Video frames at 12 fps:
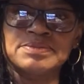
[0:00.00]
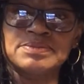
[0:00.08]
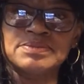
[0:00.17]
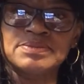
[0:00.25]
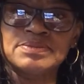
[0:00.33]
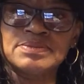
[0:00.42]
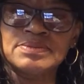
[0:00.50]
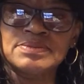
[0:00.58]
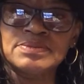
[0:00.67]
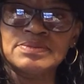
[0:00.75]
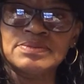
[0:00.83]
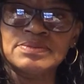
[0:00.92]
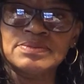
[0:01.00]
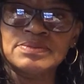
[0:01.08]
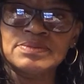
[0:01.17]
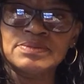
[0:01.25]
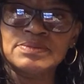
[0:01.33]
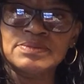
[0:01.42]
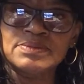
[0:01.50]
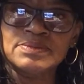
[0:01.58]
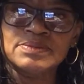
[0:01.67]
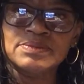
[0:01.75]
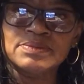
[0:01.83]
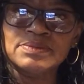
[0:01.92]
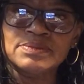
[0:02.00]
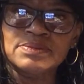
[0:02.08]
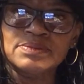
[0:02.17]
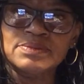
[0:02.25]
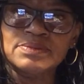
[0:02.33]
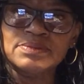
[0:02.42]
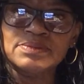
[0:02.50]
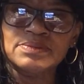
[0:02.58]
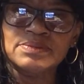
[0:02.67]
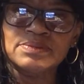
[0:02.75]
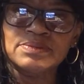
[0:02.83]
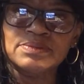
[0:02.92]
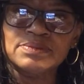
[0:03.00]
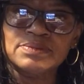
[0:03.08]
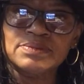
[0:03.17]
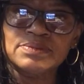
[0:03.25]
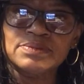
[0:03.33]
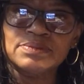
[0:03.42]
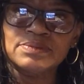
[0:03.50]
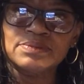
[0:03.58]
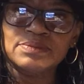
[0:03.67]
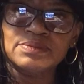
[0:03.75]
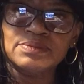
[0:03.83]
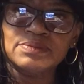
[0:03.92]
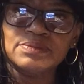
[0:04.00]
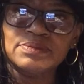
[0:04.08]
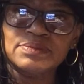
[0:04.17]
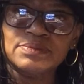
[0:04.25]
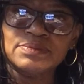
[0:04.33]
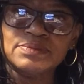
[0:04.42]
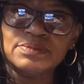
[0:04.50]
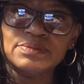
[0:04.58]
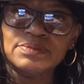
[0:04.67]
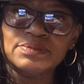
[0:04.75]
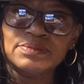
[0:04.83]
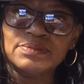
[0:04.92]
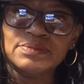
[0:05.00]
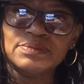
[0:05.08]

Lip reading: Nobody speaks.